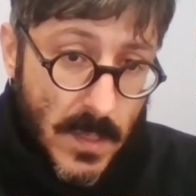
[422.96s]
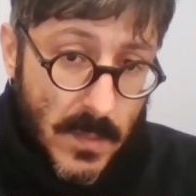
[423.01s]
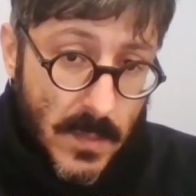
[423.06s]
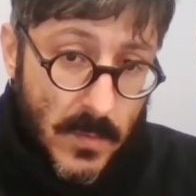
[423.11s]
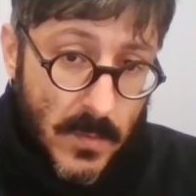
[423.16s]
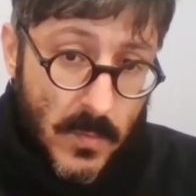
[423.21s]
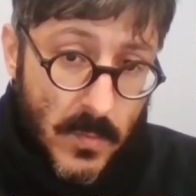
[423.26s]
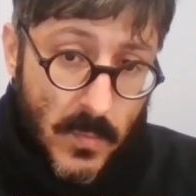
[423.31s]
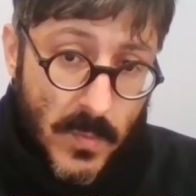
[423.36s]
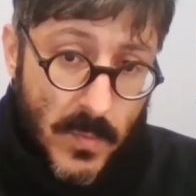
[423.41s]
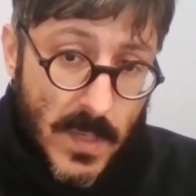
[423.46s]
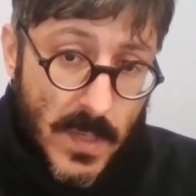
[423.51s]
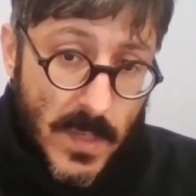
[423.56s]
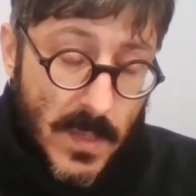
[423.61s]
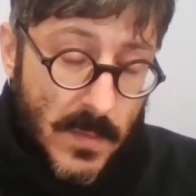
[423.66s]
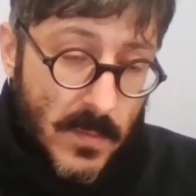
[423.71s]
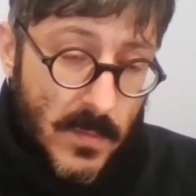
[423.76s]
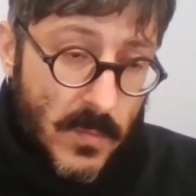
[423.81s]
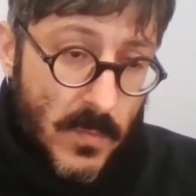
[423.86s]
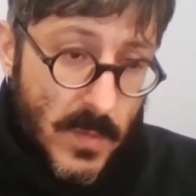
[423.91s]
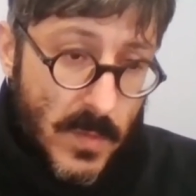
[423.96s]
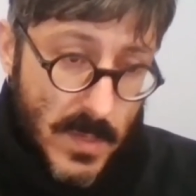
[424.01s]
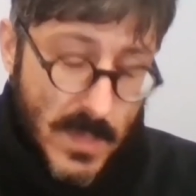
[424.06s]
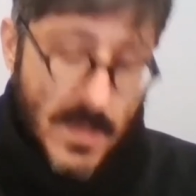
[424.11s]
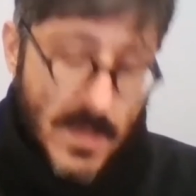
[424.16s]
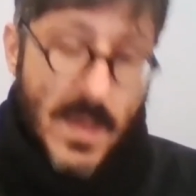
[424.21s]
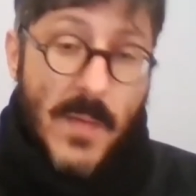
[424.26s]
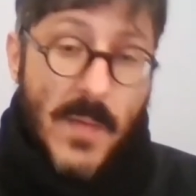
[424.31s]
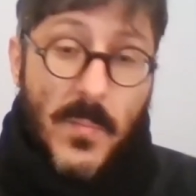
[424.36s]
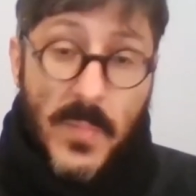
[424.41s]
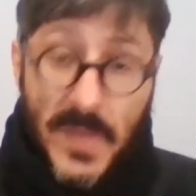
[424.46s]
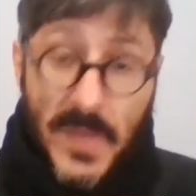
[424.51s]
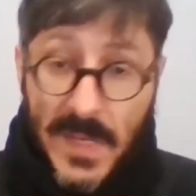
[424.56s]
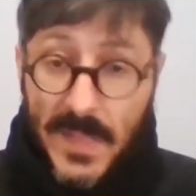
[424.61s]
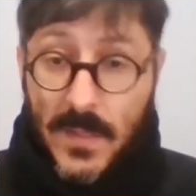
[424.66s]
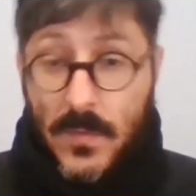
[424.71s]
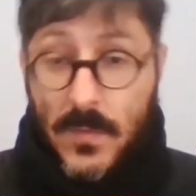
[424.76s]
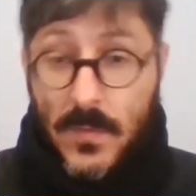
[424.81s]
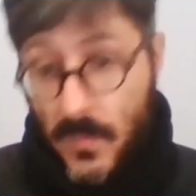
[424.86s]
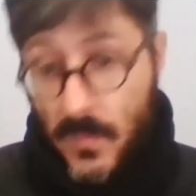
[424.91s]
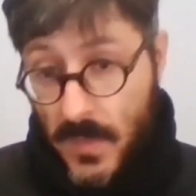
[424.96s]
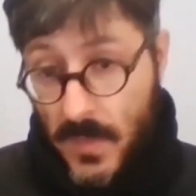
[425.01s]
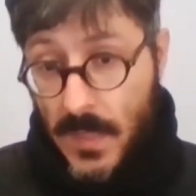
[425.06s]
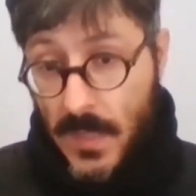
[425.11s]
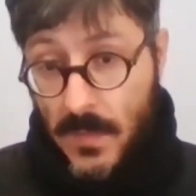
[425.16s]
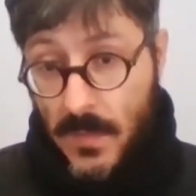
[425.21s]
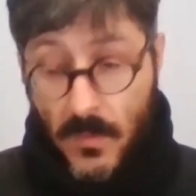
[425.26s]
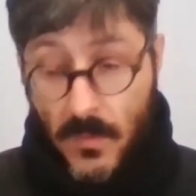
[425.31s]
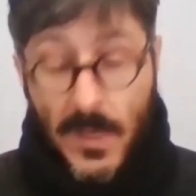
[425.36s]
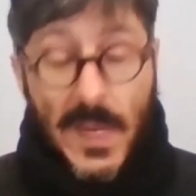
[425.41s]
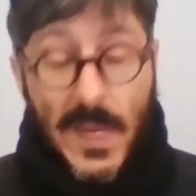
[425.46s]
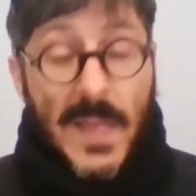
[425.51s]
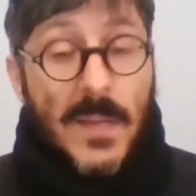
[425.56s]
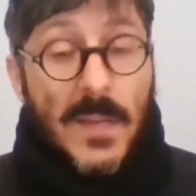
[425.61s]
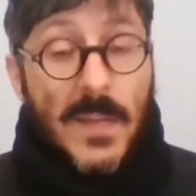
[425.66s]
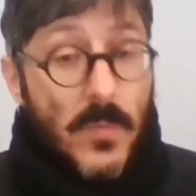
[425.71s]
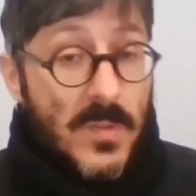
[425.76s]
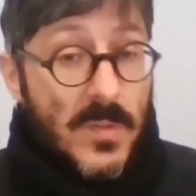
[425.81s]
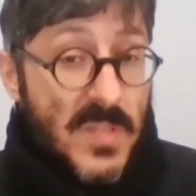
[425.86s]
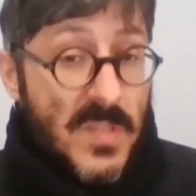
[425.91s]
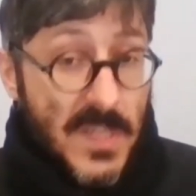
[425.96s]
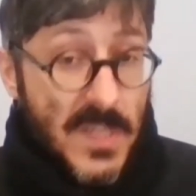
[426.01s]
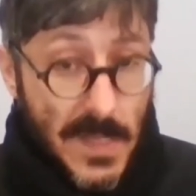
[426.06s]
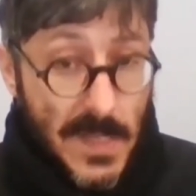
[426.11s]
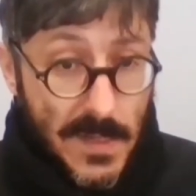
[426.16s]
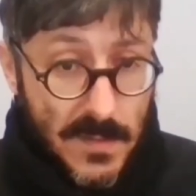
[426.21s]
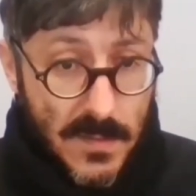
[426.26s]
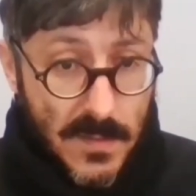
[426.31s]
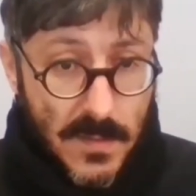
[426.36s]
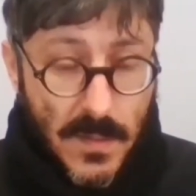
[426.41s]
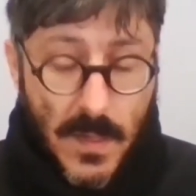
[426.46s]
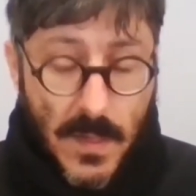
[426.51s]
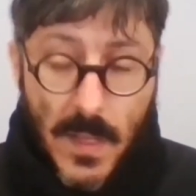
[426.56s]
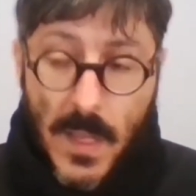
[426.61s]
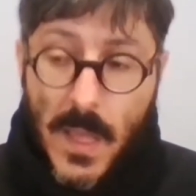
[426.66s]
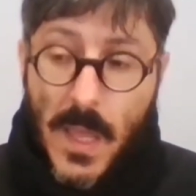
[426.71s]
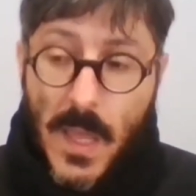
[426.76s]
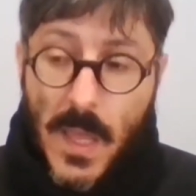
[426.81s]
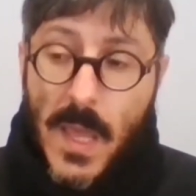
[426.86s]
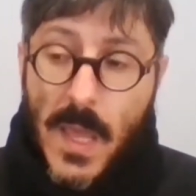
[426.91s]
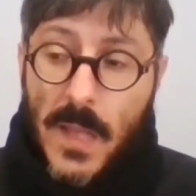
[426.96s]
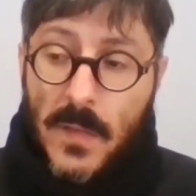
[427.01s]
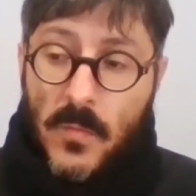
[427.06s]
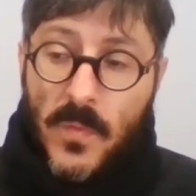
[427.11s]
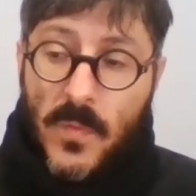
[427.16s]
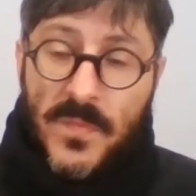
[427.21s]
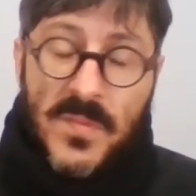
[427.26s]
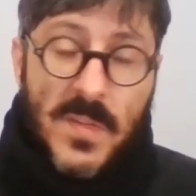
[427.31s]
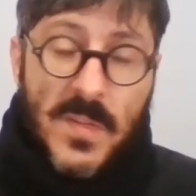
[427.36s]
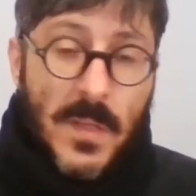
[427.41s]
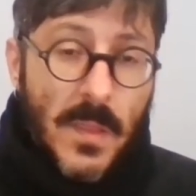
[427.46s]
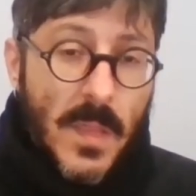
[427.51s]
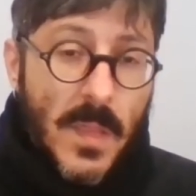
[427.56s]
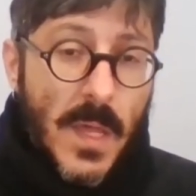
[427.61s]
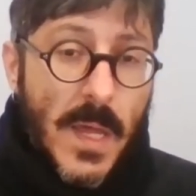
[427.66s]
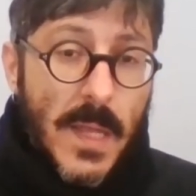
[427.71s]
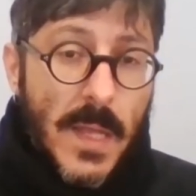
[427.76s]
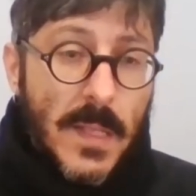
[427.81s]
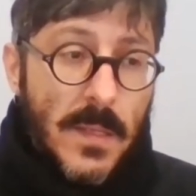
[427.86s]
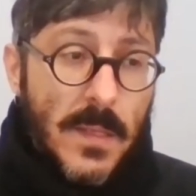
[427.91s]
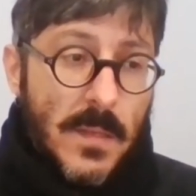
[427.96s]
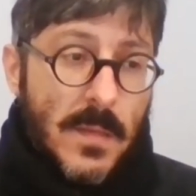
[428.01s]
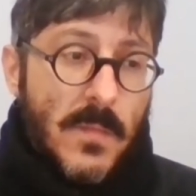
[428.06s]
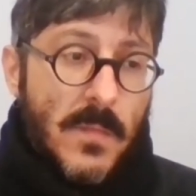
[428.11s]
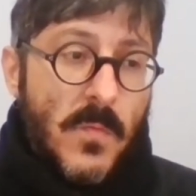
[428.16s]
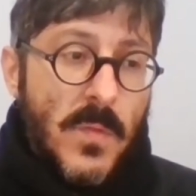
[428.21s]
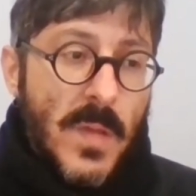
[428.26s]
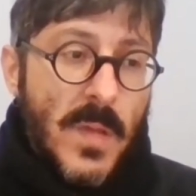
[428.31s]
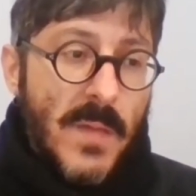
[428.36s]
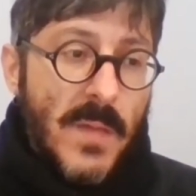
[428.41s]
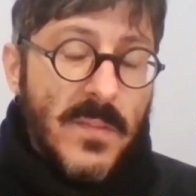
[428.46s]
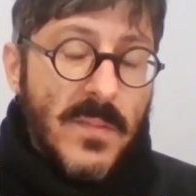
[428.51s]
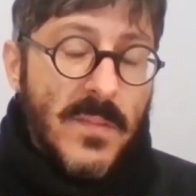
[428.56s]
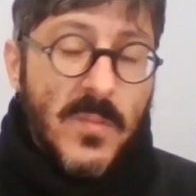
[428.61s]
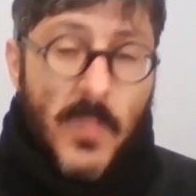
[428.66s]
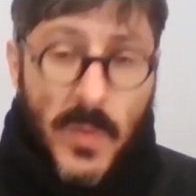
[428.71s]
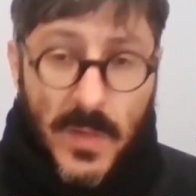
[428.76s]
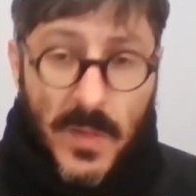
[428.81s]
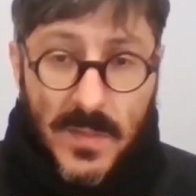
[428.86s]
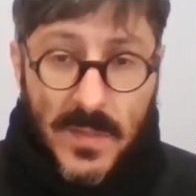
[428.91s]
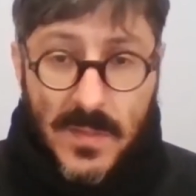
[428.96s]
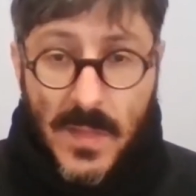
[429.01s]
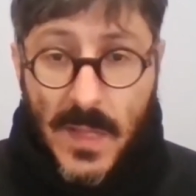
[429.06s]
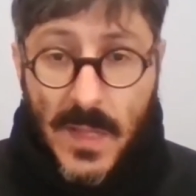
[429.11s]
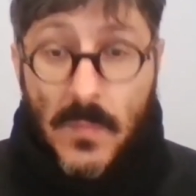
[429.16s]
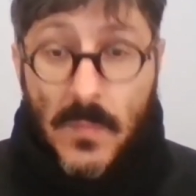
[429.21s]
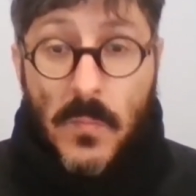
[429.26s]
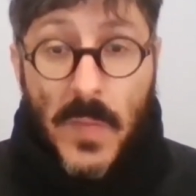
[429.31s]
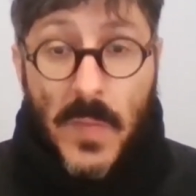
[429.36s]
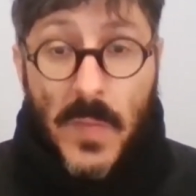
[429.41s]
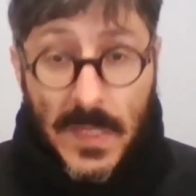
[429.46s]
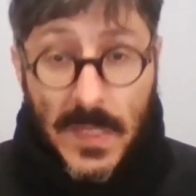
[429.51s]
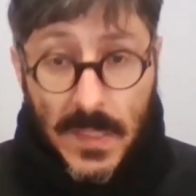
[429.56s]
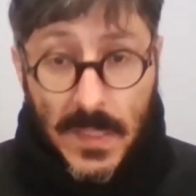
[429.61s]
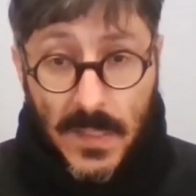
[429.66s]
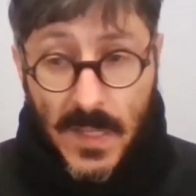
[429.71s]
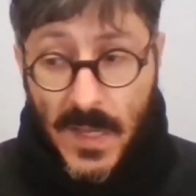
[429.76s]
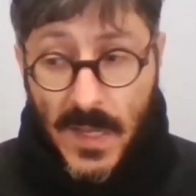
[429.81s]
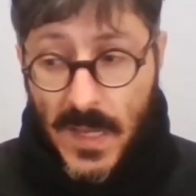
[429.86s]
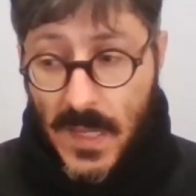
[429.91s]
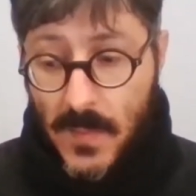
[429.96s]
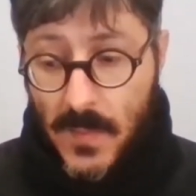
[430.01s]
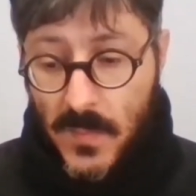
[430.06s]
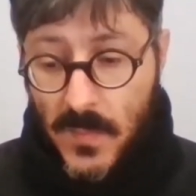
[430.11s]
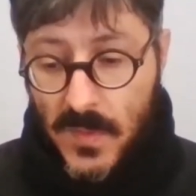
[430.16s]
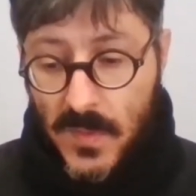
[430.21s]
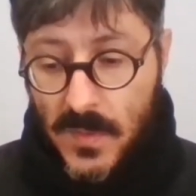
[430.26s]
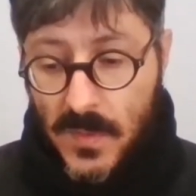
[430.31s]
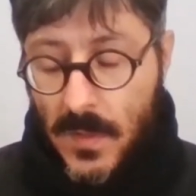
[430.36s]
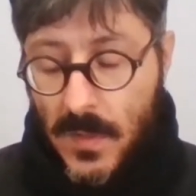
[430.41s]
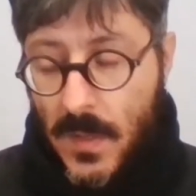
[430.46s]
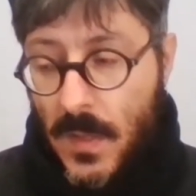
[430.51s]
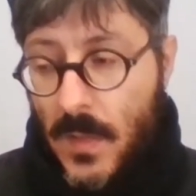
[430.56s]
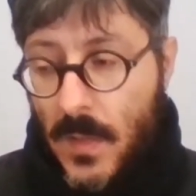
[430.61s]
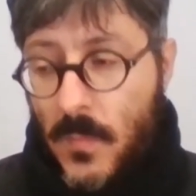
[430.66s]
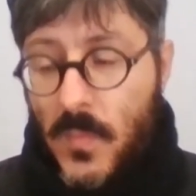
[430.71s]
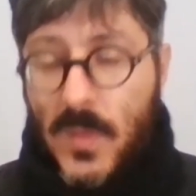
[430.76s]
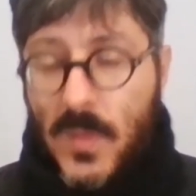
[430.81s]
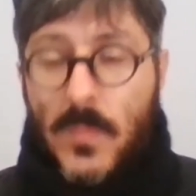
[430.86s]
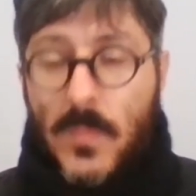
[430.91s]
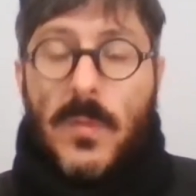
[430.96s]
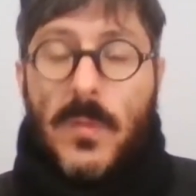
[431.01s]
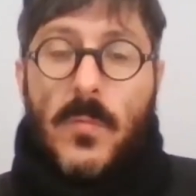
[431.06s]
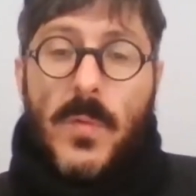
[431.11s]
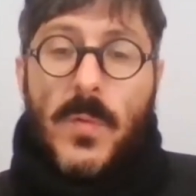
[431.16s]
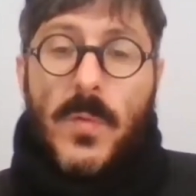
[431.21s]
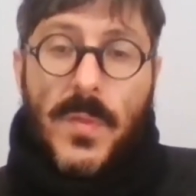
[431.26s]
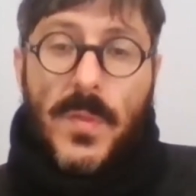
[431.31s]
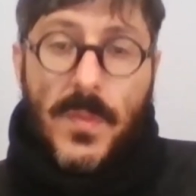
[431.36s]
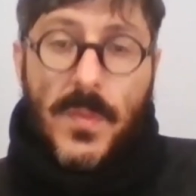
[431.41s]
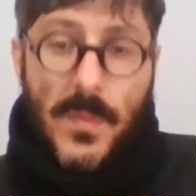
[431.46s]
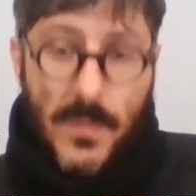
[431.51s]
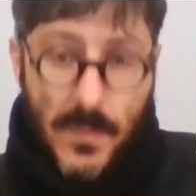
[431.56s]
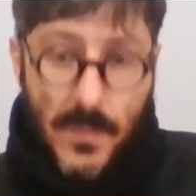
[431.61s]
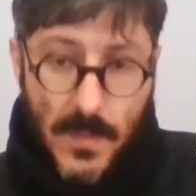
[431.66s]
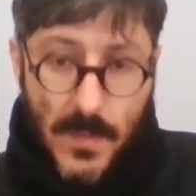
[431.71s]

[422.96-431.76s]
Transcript: to the ability to the language skills. And we've seen that, we have experienced that many times. People with